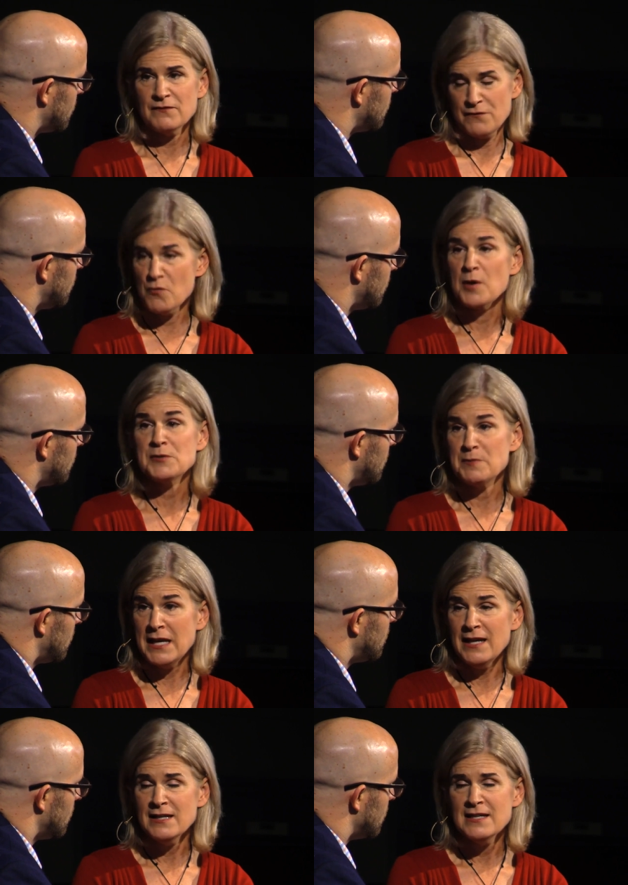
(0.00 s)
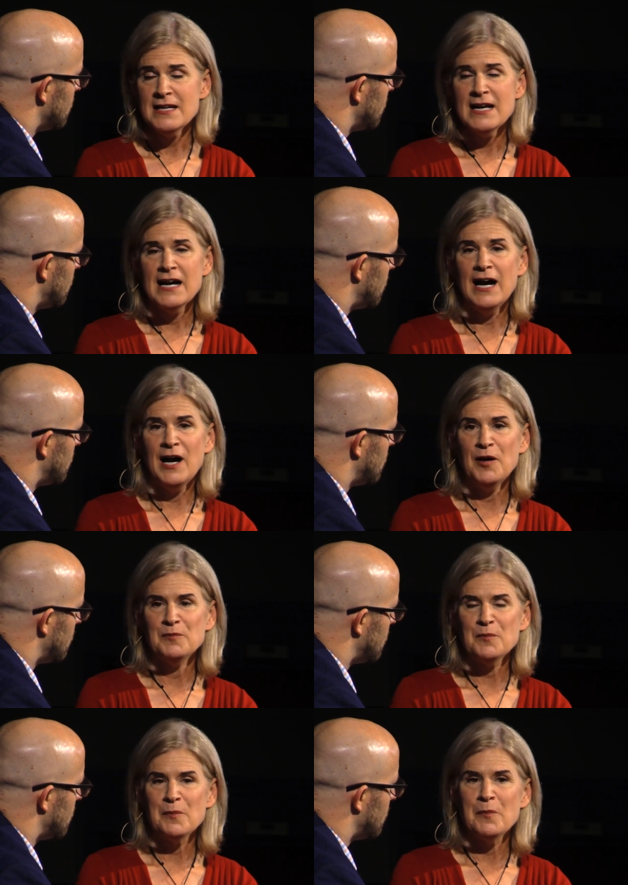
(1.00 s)
formed me, mm -hmm.
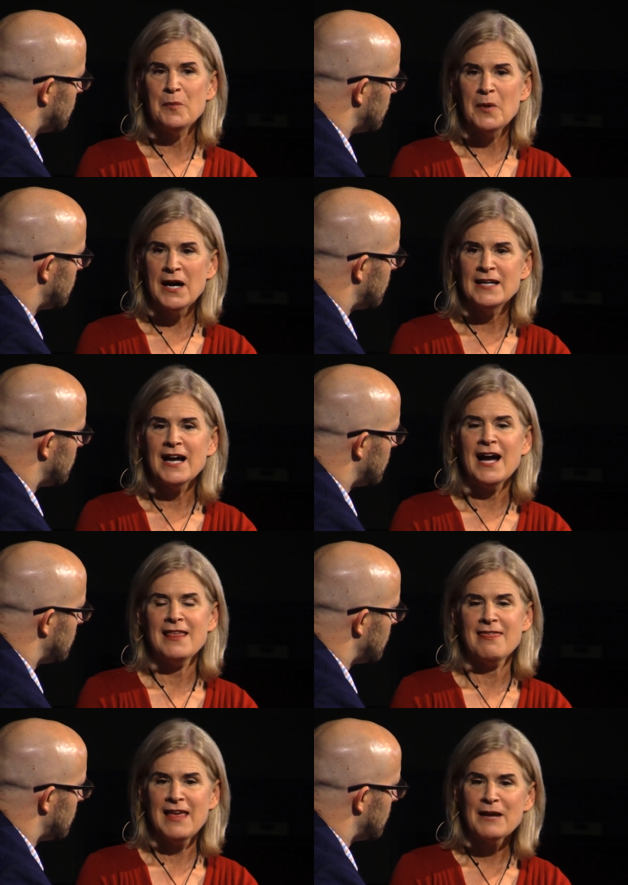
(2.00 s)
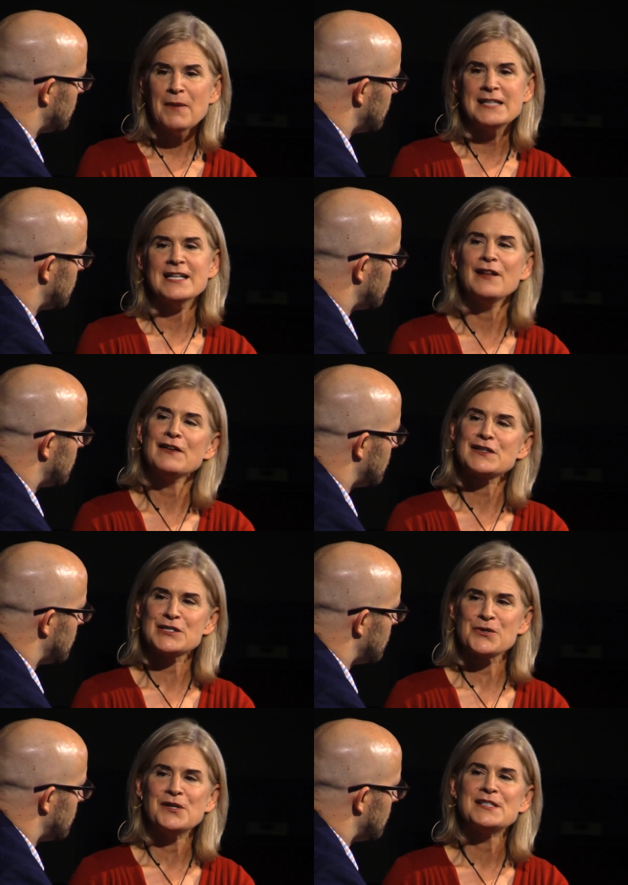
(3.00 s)
um, but I think by telling the
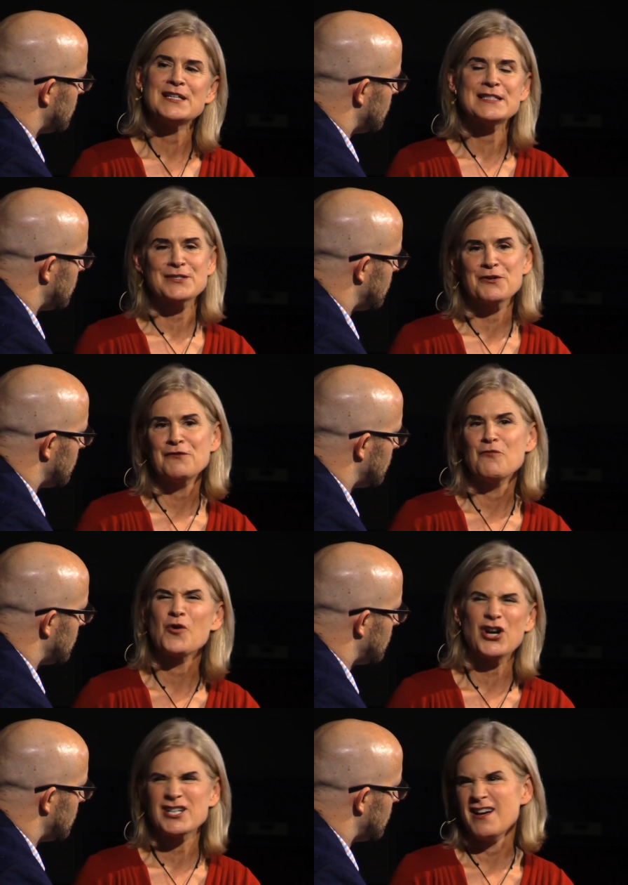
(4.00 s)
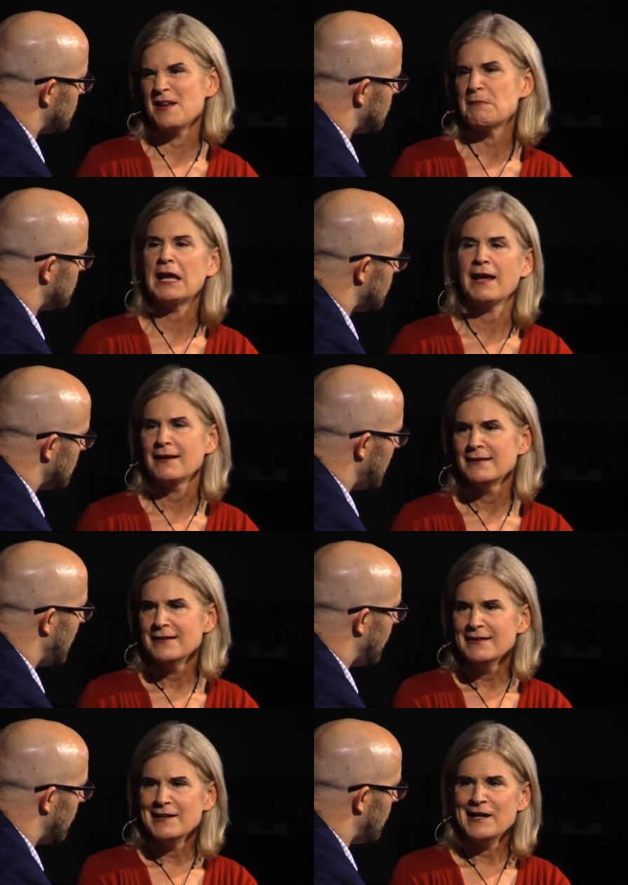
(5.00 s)
stories, it's sort of worked on me.
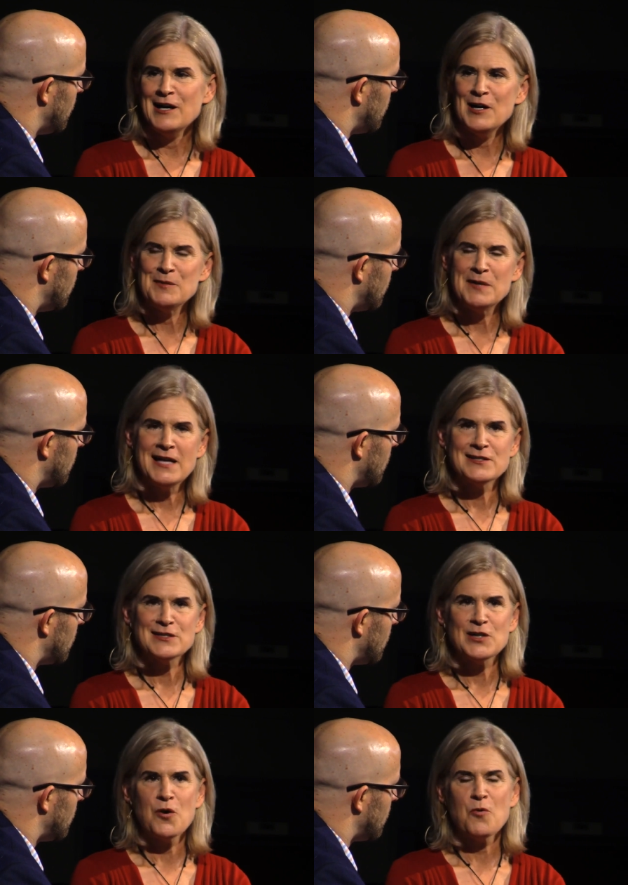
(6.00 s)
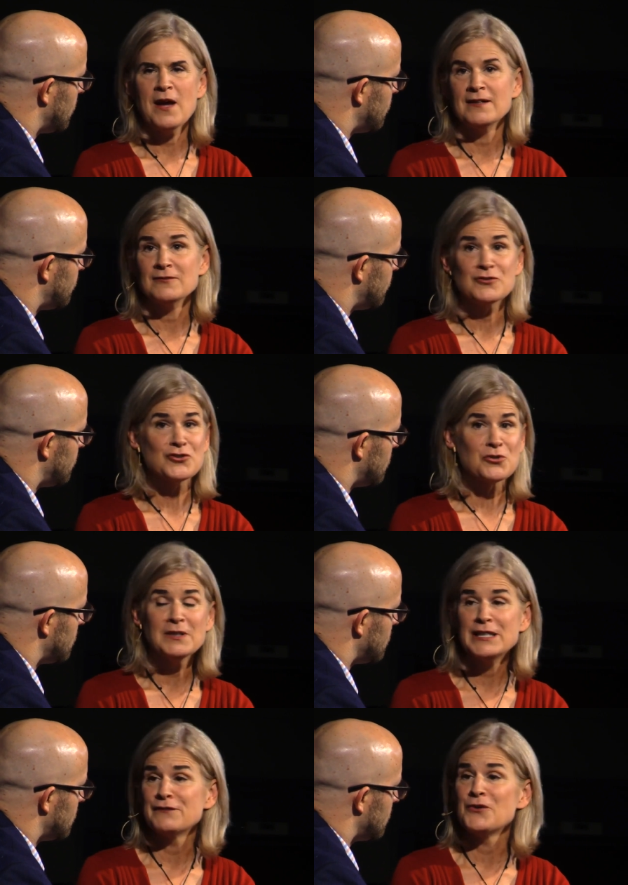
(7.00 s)
Yeah. Um, and so when
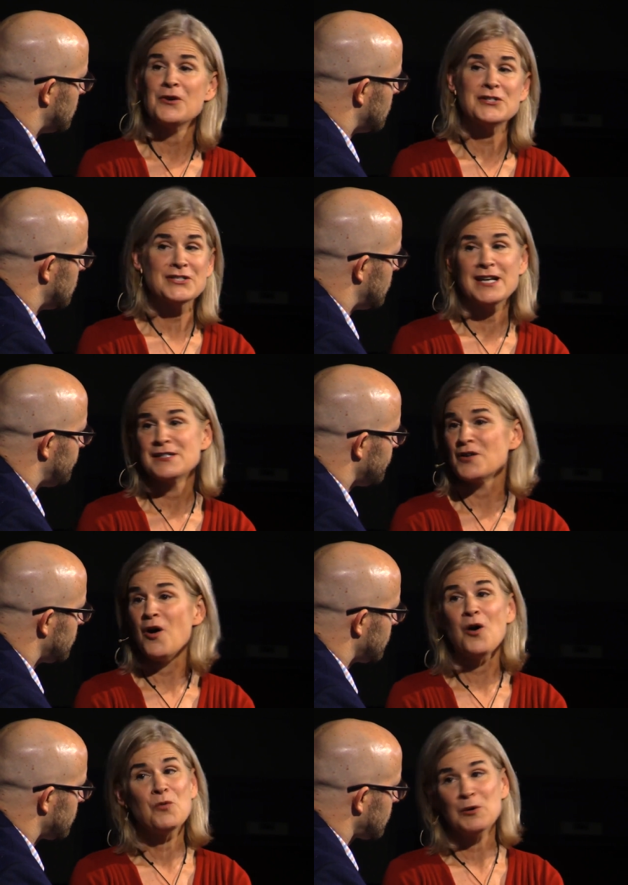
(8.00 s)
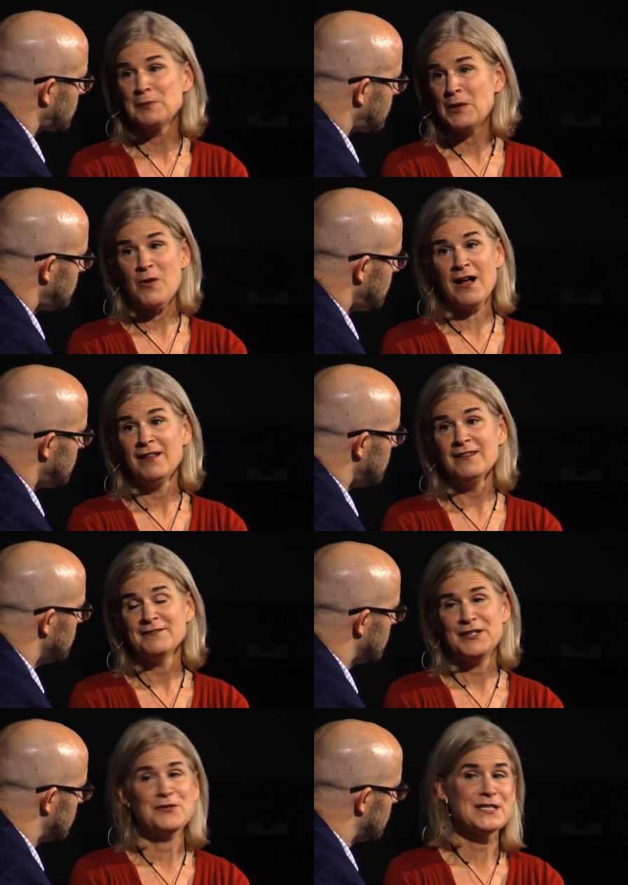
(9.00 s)
Julian of Norwich says, All will be well,
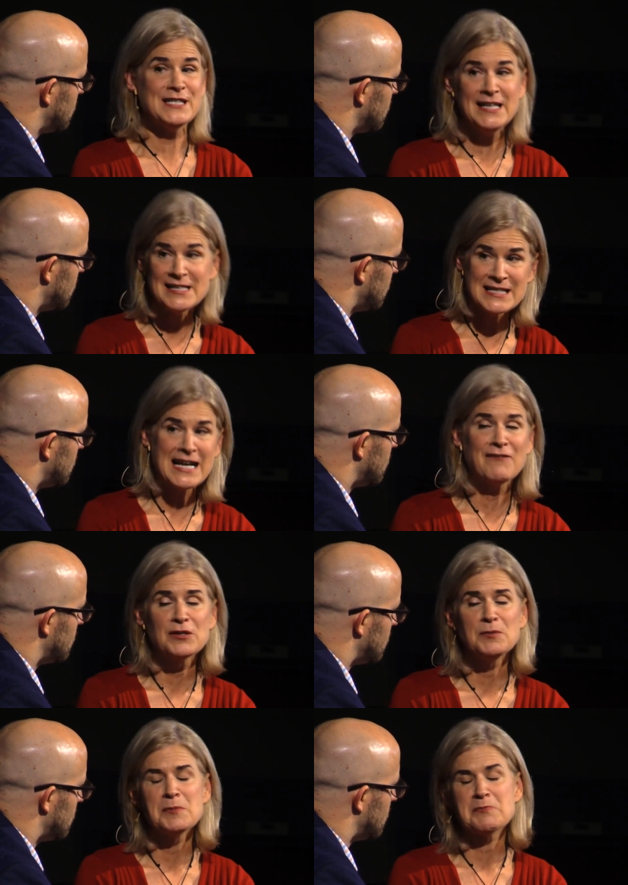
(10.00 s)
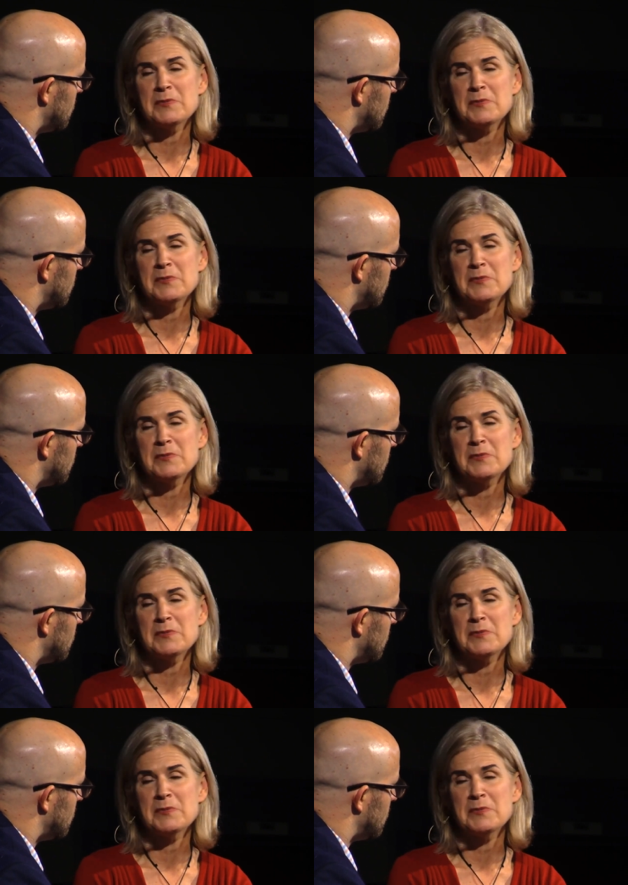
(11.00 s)
you know, sin is inevitable,